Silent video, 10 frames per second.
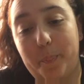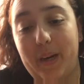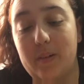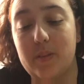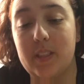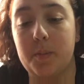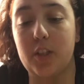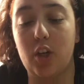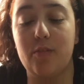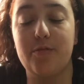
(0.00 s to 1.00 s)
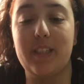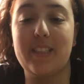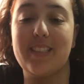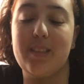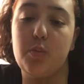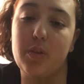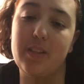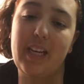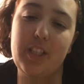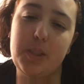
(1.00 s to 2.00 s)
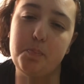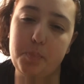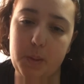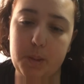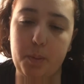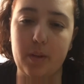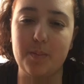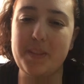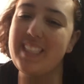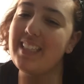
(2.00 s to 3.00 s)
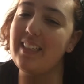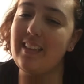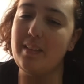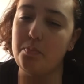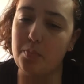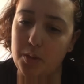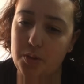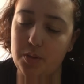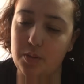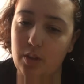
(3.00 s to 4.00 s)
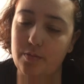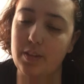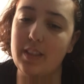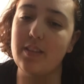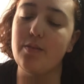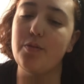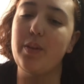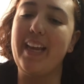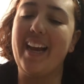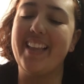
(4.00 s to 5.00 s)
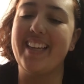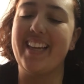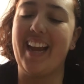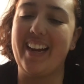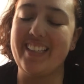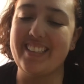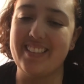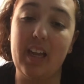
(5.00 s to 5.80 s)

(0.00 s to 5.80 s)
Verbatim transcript: but some of the conflict, it wasn't actually built upon, particularly the emotional conflict for the other characters.